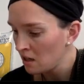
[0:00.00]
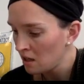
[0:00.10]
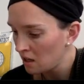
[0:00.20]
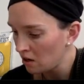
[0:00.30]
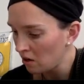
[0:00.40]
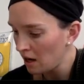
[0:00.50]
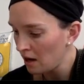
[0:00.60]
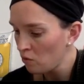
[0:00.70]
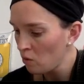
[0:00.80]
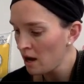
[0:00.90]
Here I
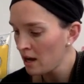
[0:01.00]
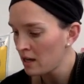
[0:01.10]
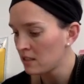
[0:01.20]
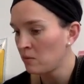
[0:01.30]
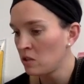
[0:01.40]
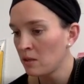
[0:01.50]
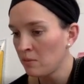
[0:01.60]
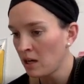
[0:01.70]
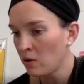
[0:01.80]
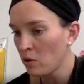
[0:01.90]
have y's. I'm using
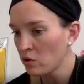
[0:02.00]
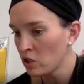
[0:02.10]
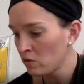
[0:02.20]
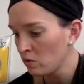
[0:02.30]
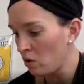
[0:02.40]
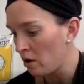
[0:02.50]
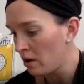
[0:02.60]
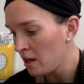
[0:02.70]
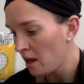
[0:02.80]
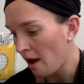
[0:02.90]
my quotient rule.
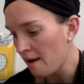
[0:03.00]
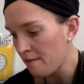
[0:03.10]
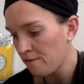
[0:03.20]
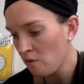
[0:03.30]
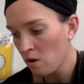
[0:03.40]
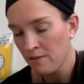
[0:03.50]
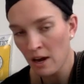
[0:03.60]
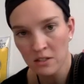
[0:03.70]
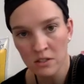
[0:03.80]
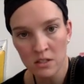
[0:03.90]
I have 4
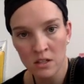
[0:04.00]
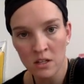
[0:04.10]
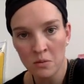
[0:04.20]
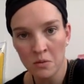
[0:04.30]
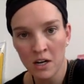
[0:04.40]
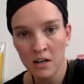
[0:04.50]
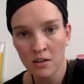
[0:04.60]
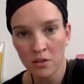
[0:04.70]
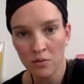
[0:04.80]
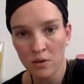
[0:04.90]
factors in the numerator,
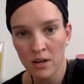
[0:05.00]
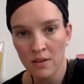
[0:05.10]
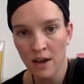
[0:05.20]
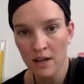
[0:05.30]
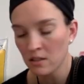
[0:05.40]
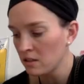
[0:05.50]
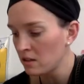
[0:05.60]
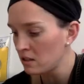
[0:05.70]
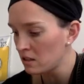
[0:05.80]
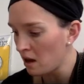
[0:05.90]
3 factors in
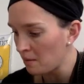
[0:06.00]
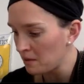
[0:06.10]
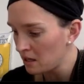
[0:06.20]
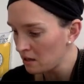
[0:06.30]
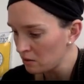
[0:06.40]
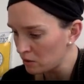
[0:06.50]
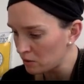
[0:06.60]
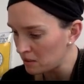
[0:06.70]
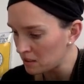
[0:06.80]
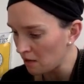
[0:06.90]
the denominator, which
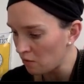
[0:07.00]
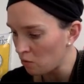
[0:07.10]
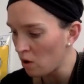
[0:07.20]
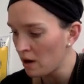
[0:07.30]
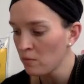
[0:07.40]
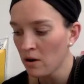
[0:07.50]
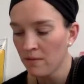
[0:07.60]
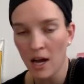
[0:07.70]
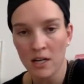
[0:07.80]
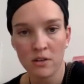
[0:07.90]
means I have 1 more
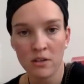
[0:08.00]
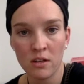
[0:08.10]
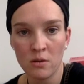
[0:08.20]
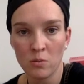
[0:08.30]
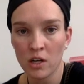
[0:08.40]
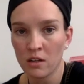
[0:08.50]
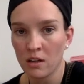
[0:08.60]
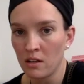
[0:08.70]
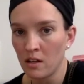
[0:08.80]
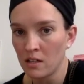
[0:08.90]
factor in the numerator
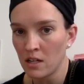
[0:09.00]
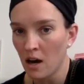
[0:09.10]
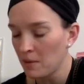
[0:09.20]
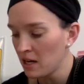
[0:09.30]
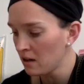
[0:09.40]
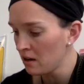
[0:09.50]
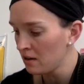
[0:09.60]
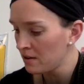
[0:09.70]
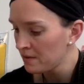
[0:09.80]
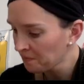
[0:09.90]
than the denominator.
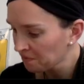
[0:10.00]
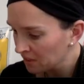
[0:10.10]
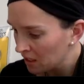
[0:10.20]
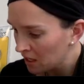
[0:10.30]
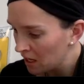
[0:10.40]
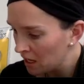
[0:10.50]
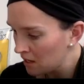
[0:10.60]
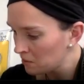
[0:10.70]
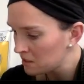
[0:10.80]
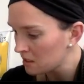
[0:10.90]
And
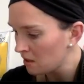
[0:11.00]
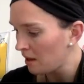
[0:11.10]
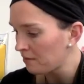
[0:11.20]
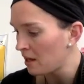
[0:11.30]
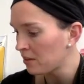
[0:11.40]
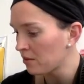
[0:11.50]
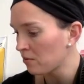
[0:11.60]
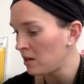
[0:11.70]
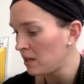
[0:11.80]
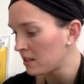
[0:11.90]
we still have that
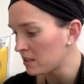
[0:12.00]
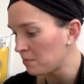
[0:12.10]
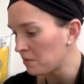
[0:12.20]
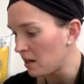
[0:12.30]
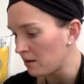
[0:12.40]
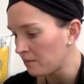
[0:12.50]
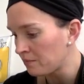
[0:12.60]
3 that's up there.